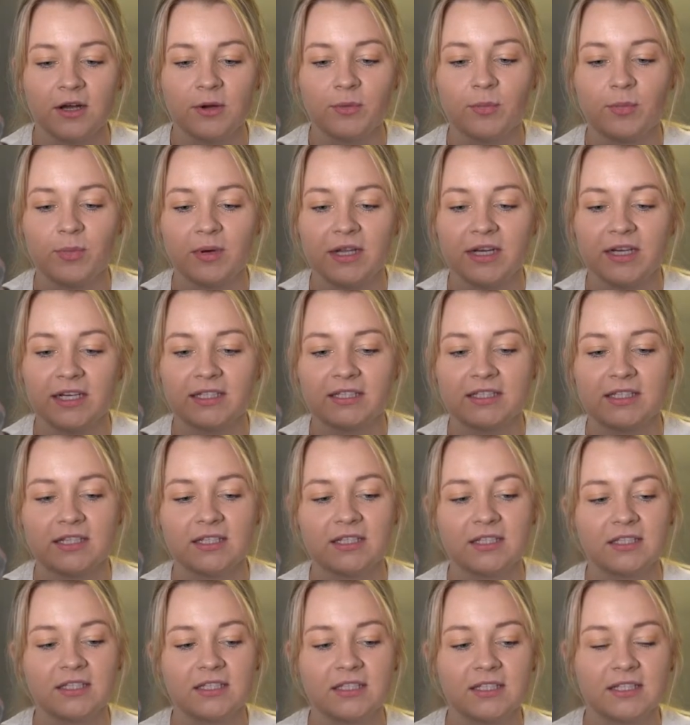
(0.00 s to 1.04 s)
but it
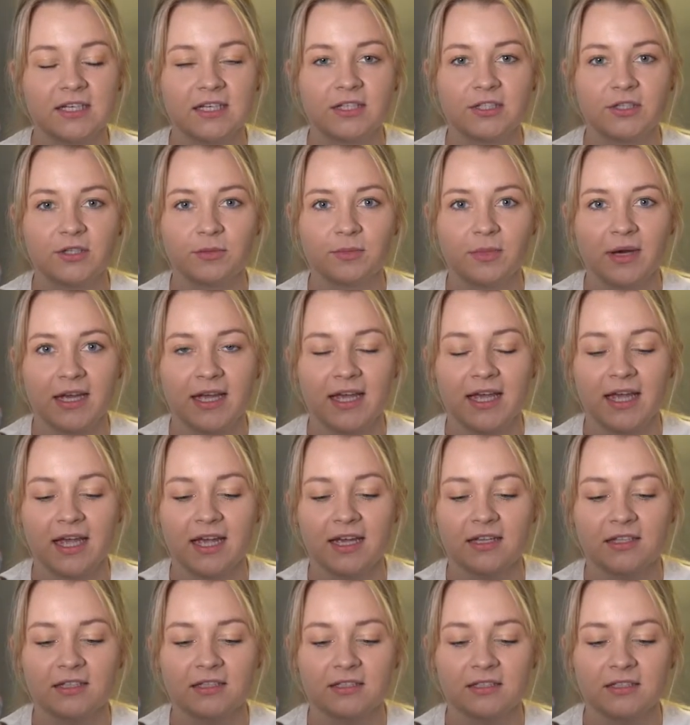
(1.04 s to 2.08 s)
doesn't stick to my
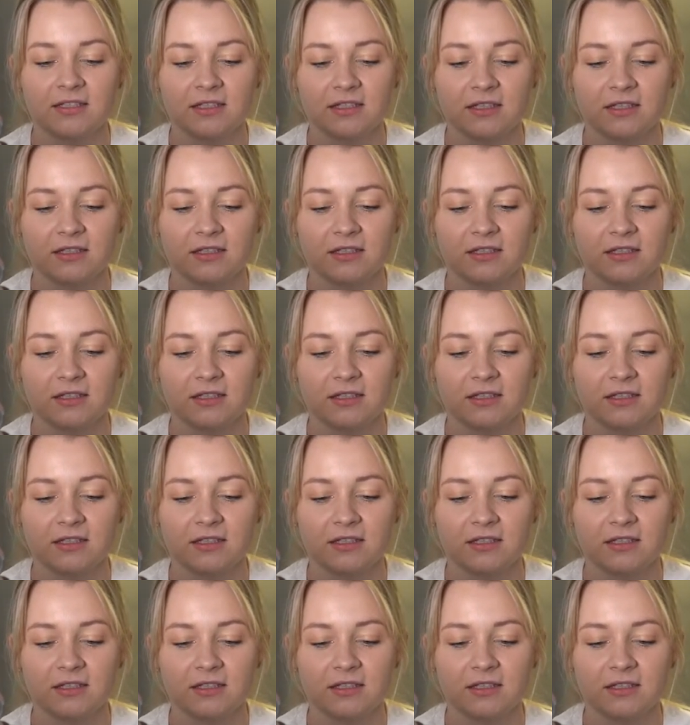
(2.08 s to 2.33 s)
hand.